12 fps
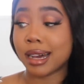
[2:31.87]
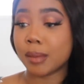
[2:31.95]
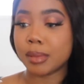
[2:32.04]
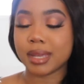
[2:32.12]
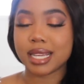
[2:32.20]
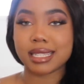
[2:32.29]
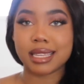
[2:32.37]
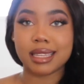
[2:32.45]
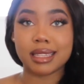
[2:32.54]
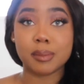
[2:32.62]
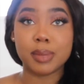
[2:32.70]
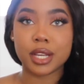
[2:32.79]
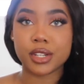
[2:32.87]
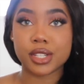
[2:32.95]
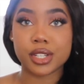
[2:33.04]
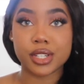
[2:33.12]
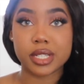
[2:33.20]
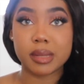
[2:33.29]
up because I think the
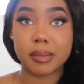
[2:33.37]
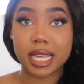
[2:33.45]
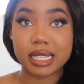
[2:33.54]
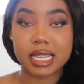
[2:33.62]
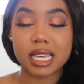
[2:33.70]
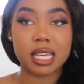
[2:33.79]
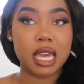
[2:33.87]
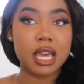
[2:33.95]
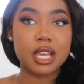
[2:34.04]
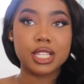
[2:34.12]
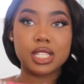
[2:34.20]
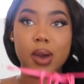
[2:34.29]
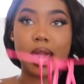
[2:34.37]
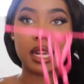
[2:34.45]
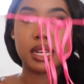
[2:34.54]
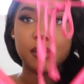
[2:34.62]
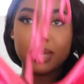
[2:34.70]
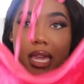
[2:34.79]
pictures are just amazing. So I ended up